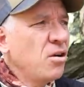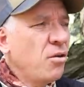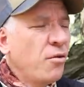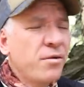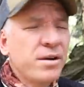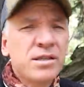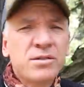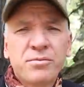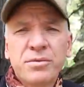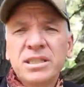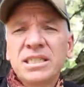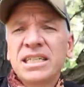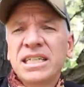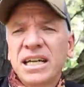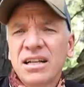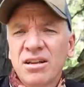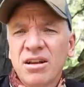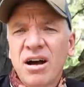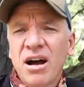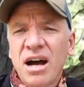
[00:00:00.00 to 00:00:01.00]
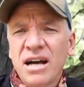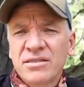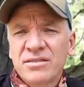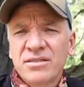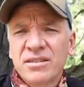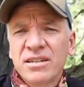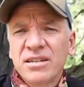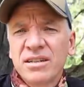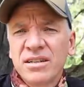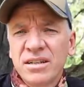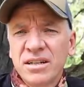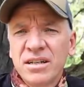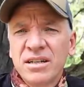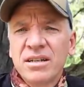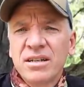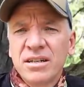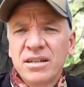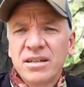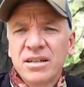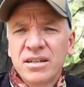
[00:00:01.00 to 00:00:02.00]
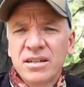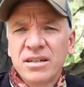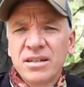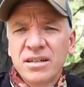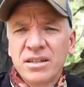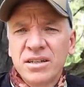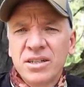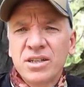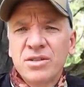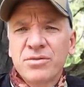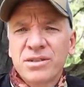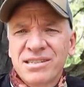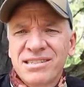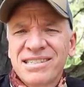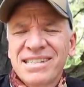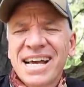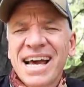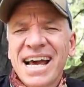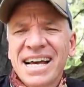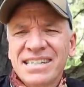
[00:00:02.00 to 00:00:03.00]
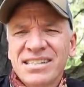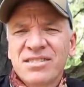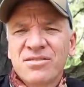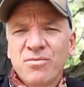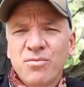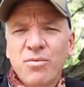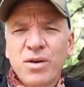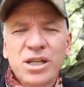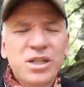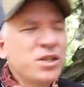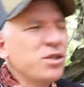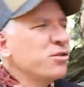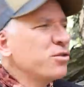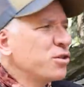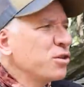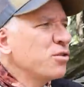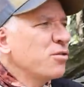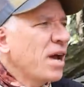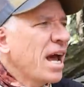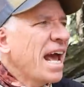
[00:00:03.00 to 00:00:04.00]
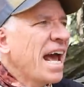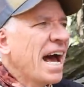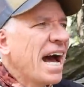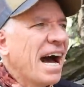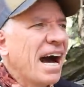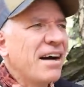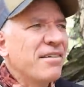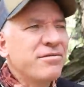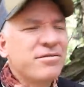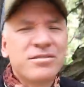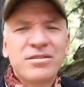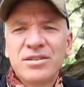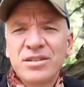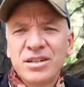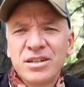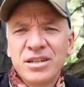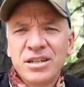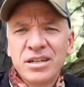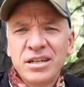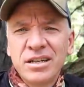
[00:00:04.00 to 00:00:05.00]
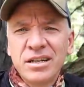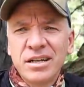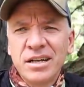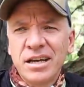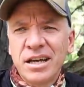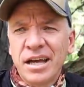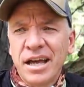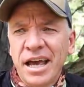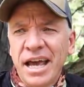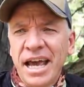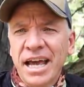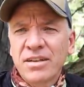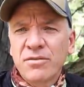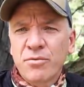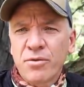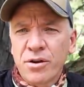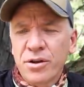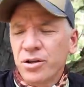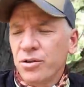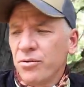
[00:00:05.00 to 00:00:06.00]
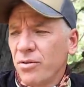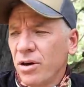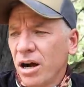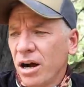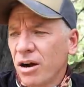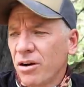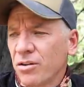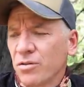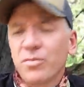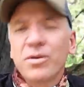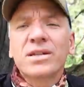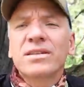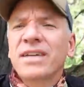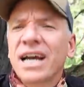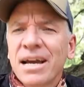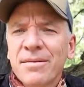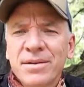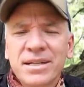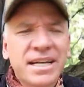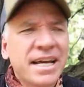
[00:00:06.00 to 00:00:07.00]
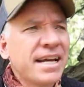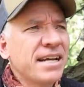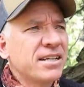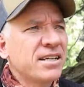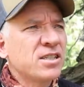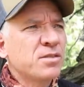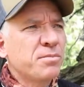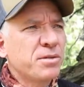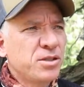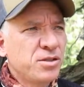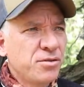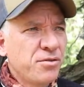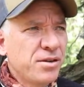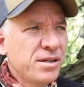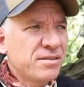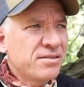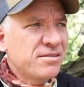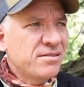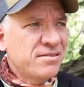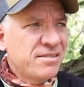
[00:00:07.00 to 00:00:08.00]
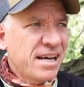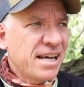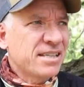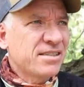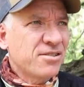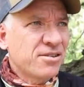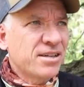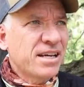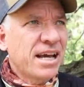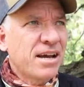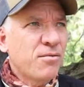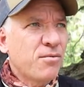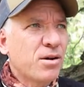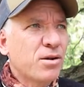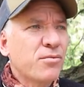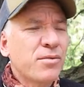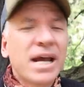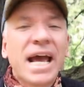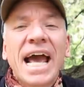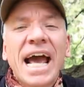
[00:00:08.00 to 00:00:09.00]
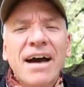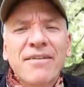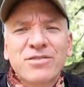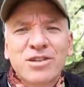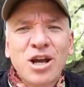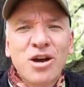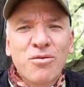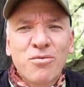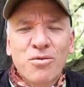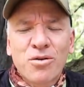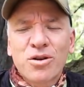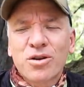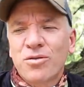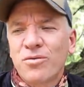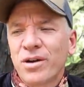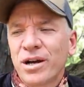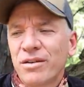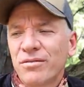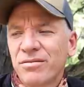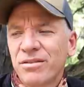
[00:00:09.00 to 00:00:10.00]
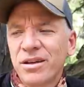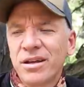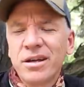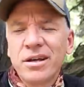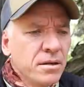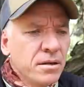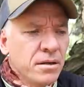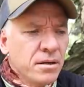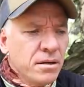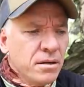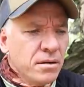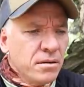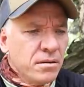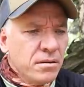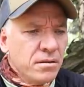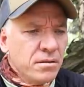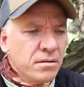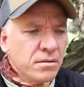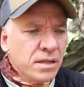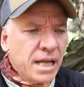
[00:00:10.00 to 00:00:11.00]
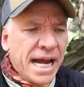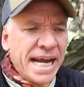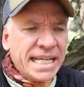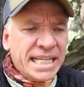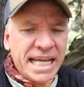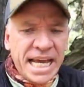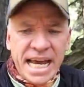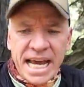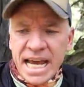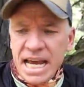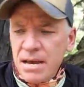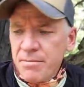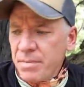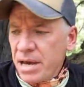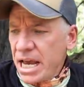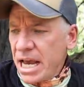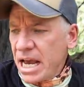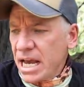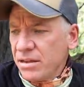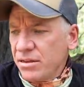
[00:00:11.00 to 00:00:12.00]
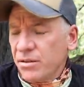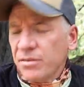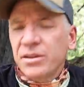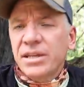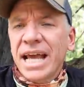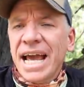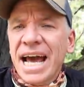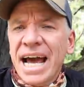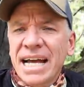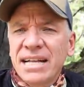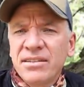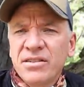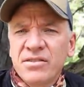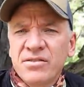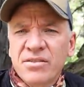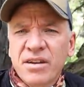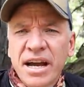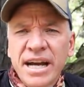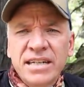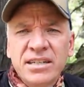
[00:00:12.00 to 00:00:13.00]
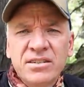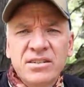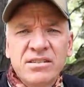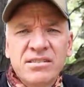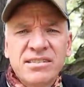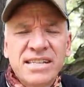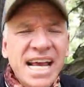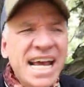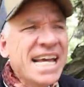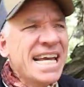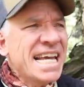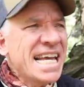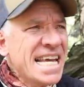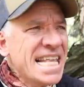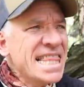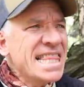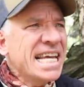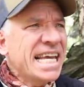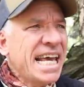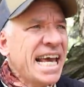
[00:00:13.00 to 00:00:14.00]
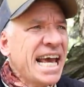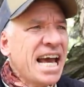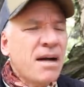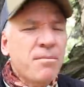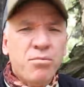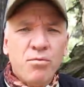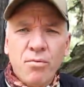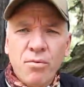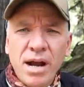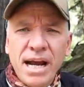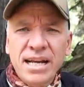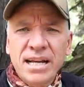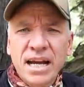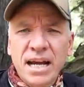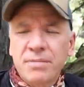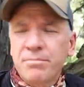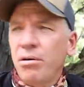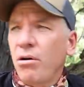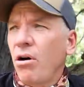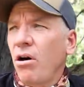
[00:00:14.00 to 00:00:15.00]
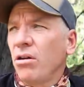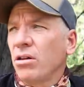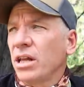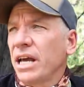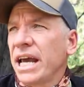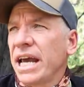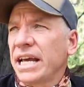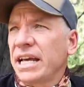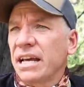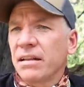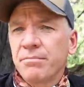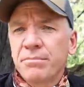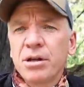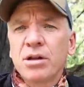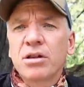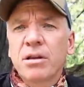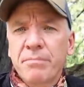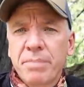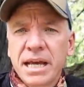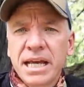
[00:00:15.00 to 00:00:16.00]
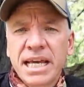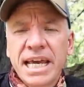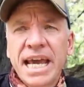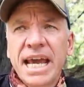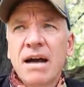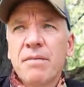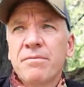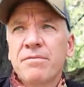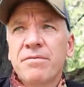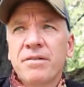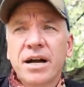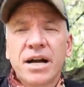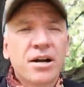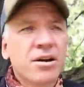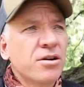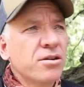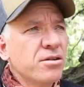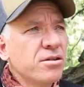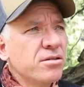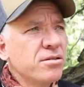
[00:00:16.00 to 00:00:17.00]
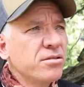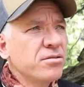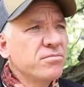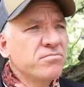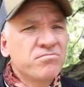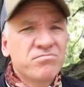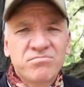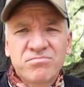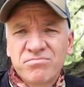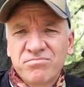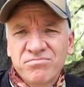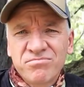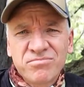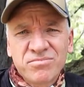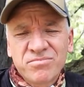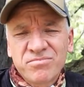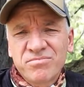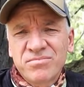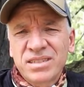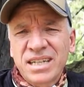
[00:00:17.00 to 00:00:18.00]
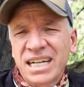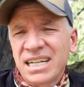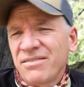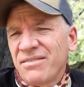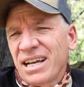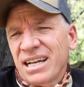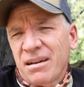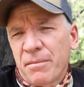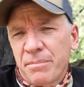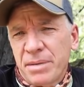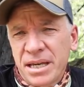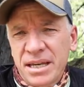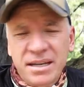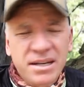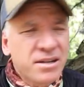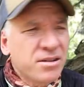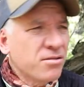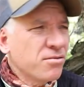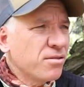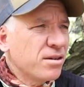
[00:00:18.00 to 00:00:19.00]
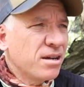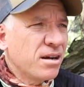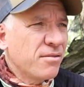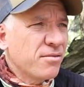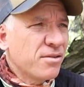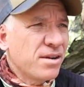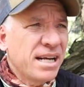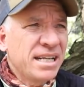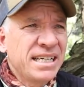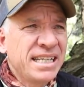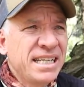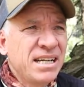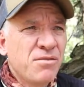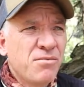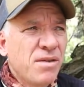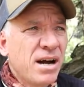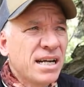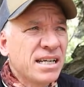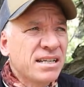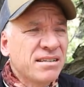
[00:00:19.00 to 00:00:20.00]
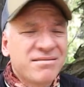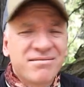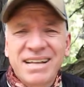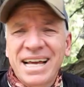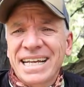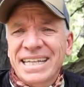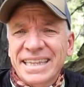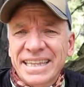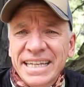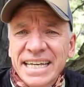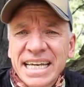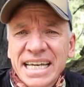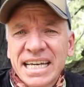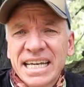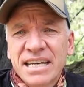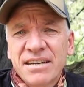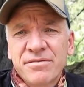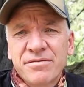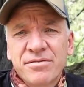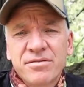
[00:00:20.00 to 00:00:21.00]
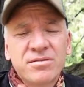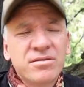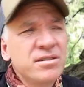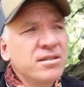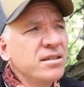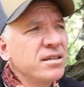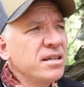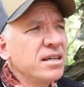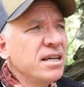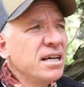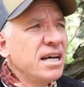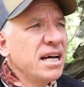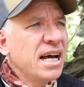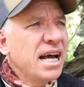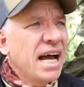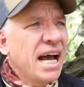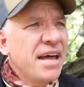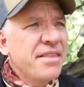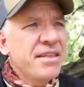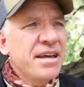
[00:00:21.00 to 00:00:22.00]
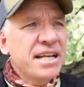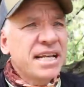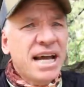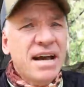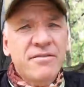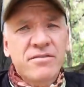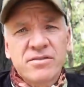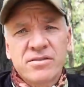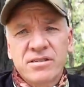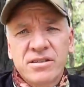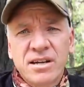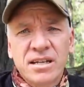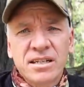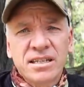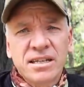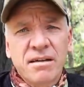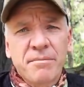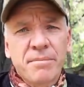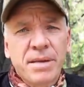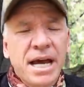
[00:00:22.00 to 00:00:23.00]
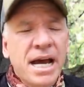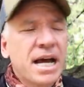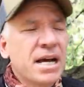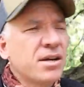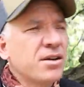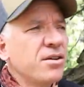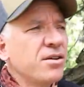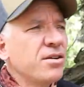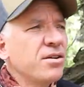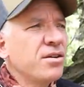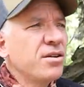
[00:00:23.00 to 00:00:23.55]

Always when you get lost, you assess what you do have and where you are and what time of day it is, but you always assess, okay, what do we have to work with? Night came and the dad decided to stay in the camp right at Paul Lake and build a big campfire, kind of like a beacon or whatever, and he didn't want to like leave and then have his son come back